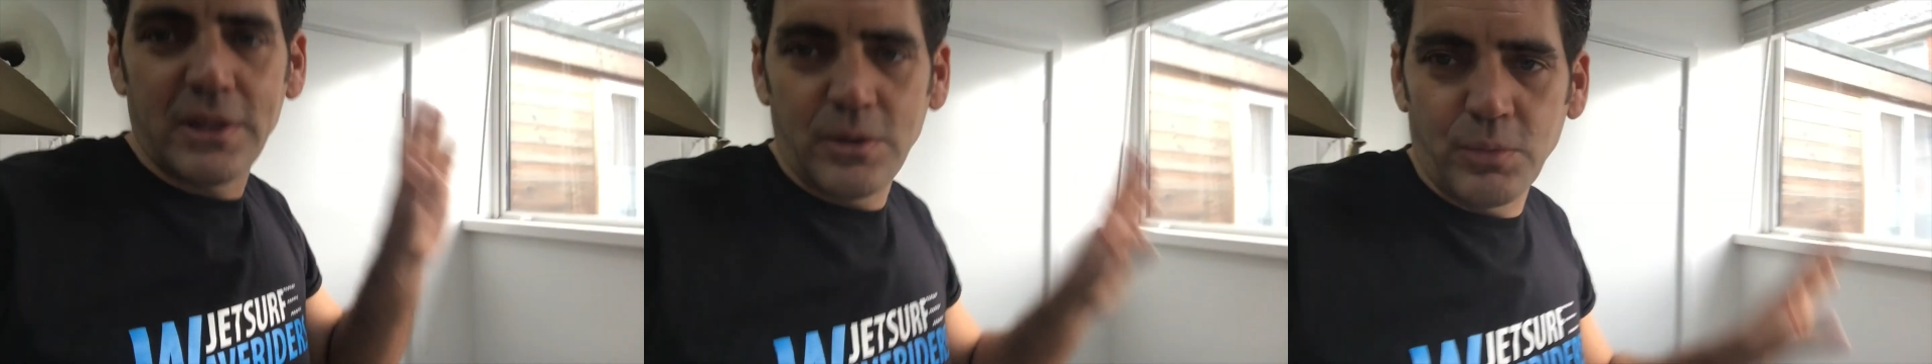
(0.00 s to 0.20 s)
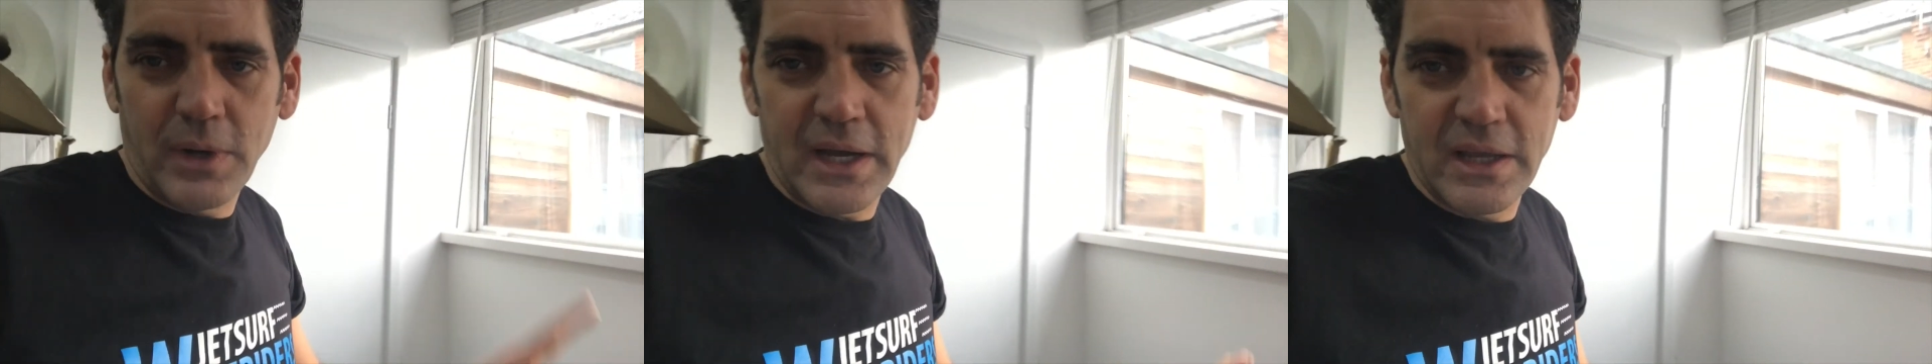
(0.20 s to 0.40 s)

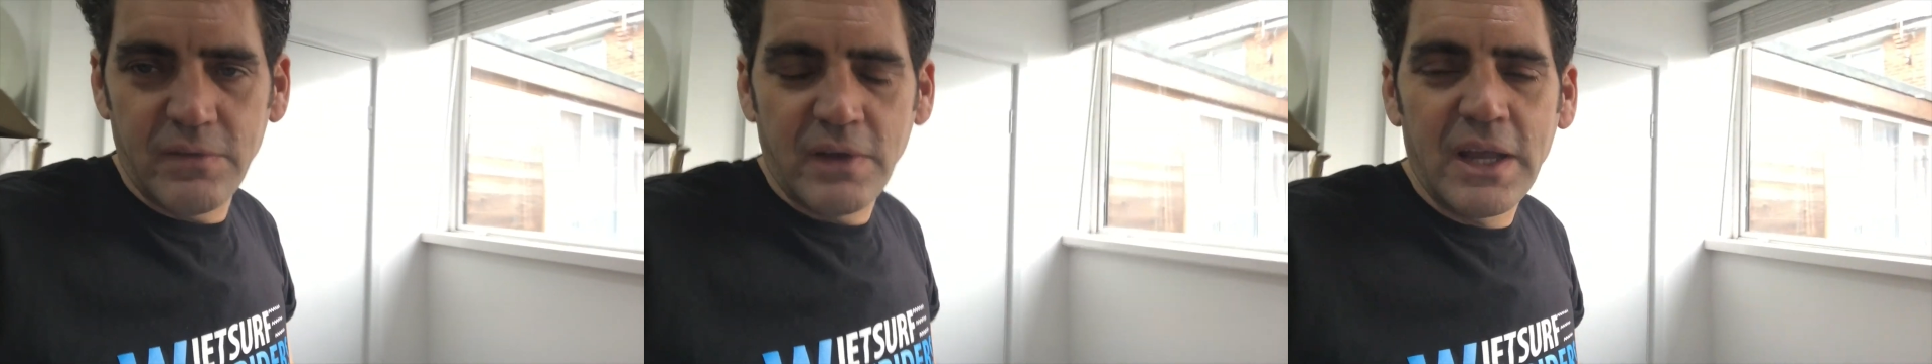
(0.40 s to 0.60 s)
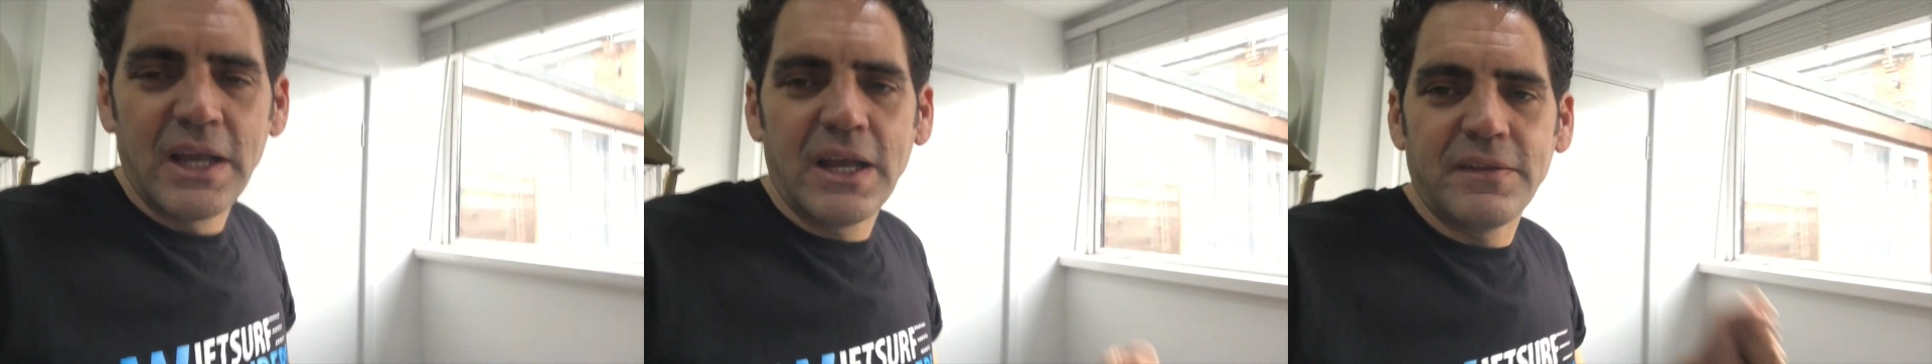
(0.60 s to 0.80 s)
the wave
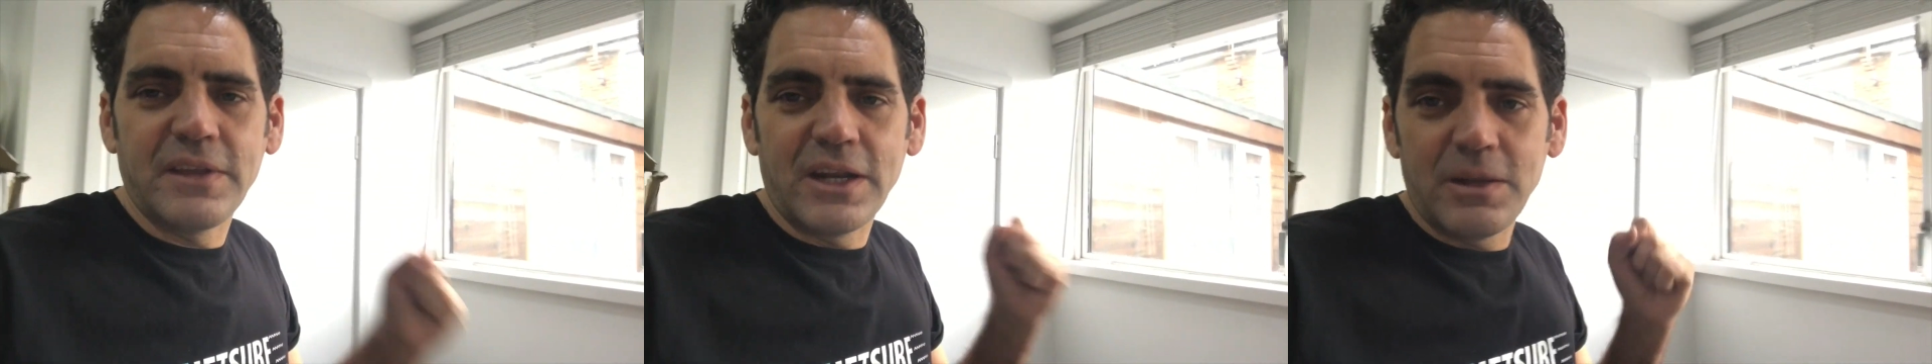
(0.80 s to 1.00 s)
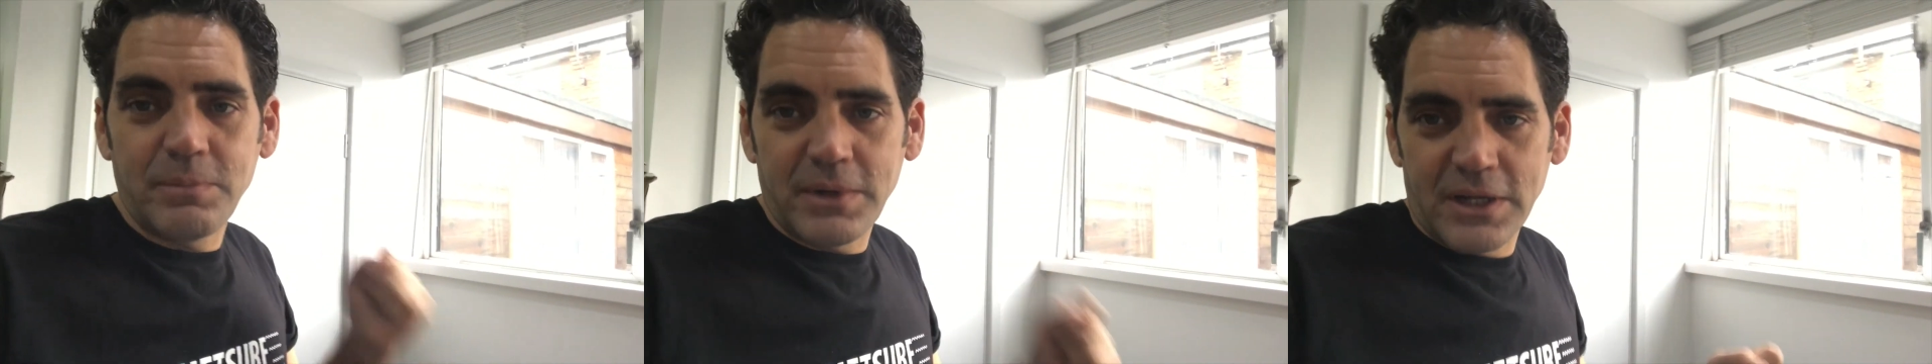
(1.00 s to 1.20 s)
and
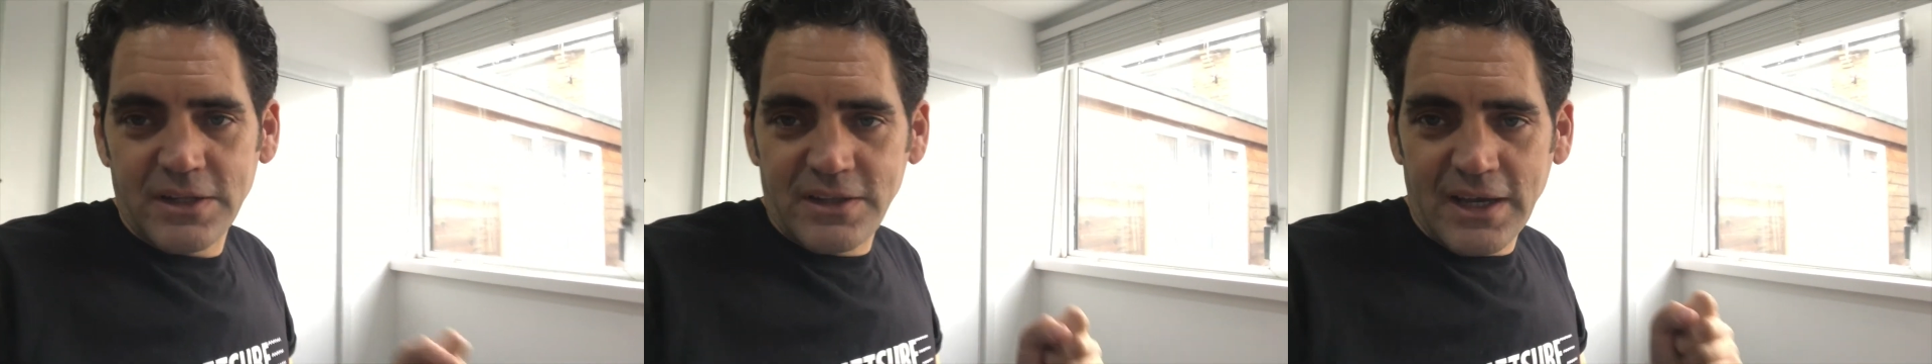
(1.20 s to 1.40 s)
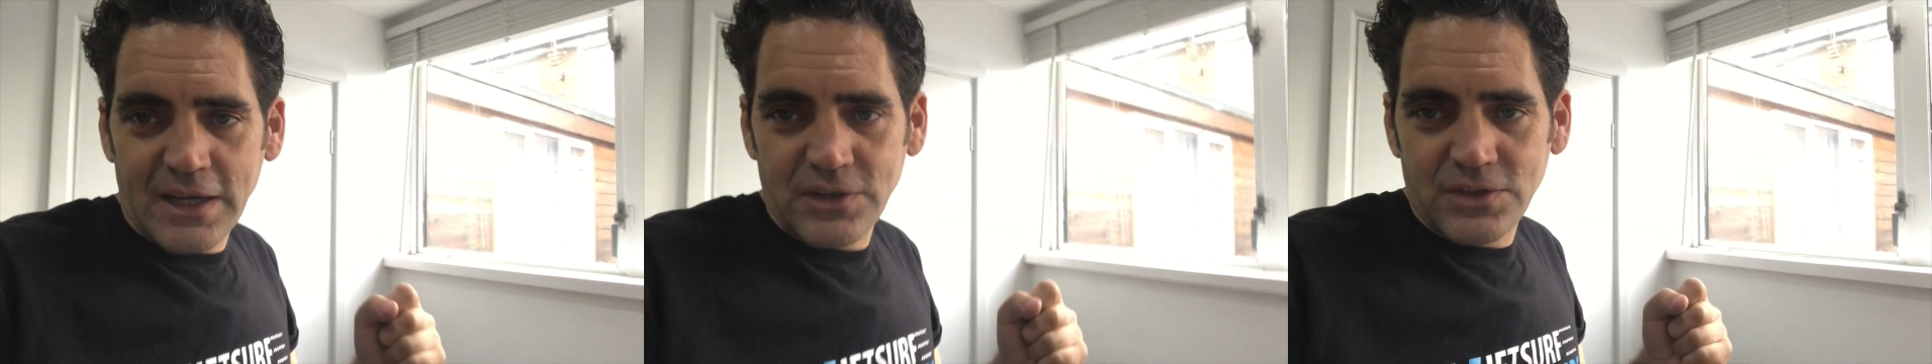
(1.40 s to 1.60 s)
then it being
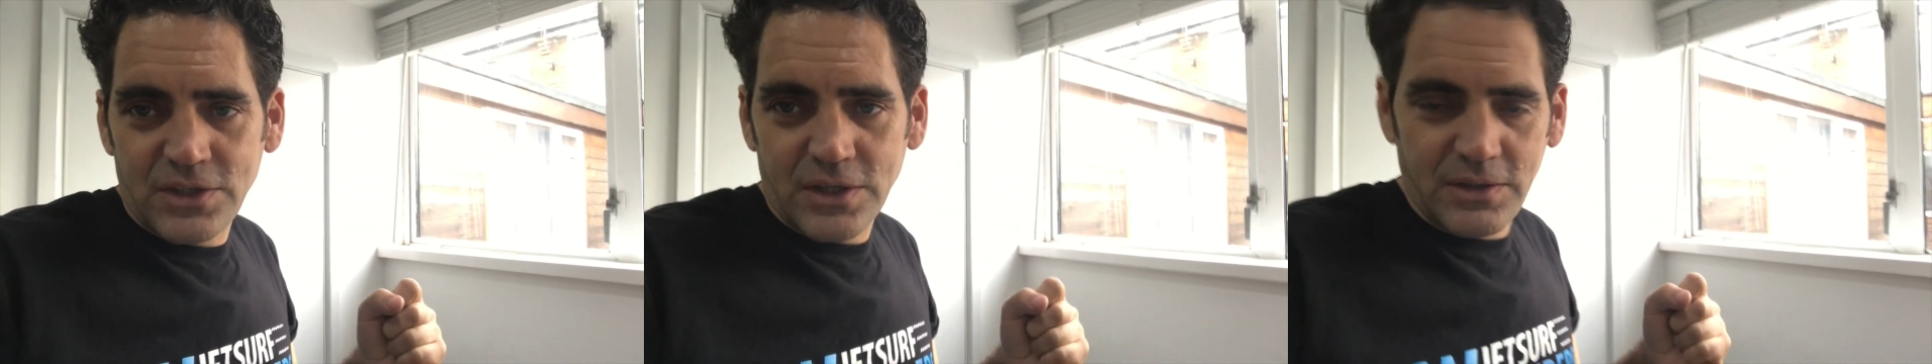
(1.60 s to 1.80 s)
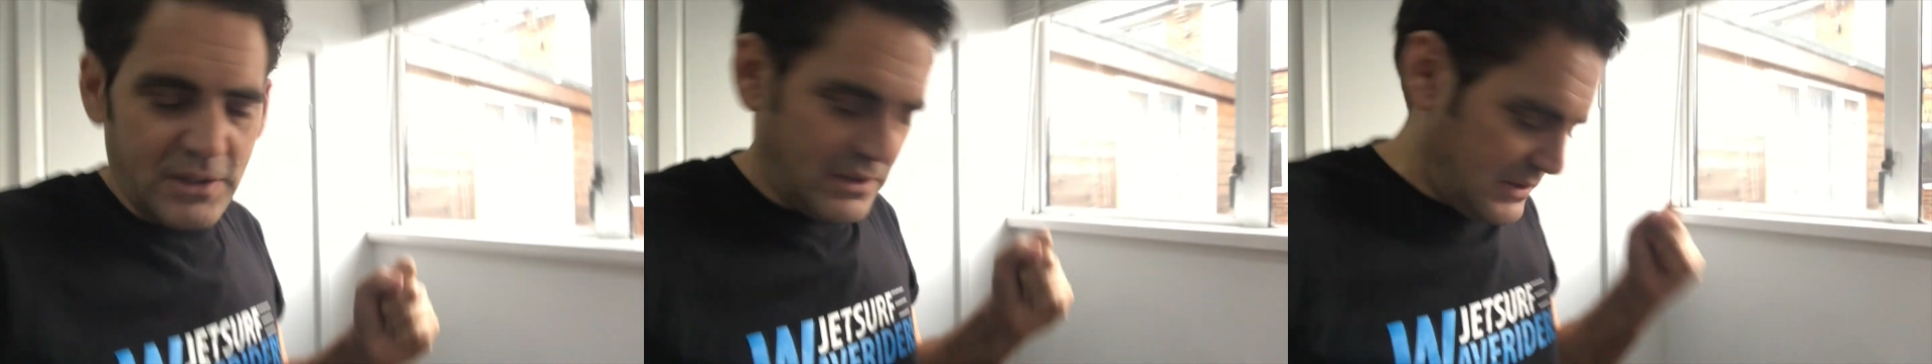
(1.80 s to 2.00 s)
attached
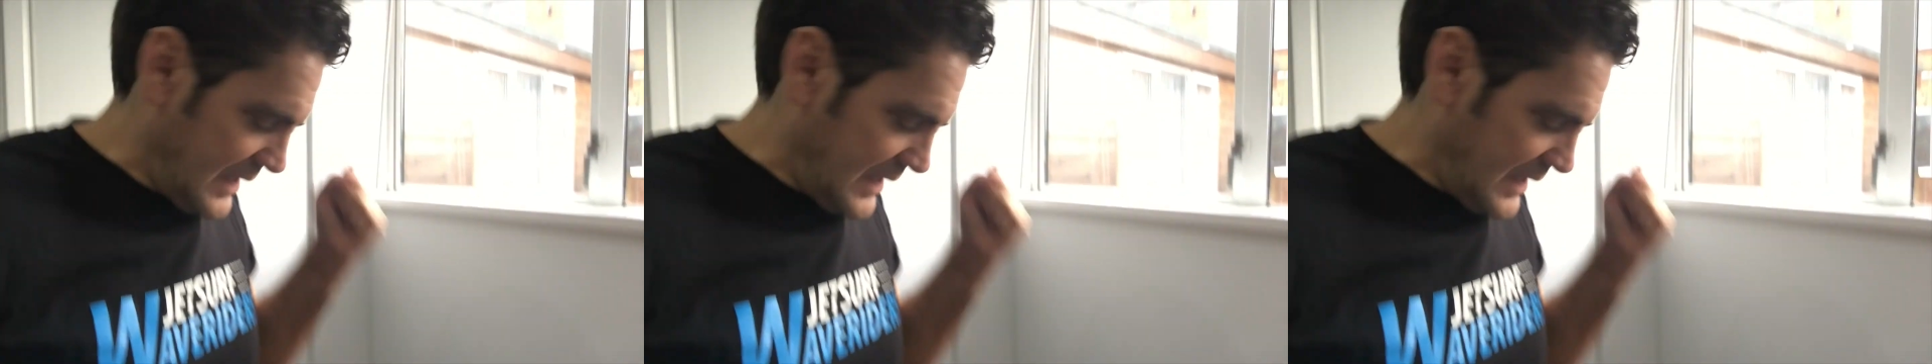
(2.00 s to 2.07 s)
to you.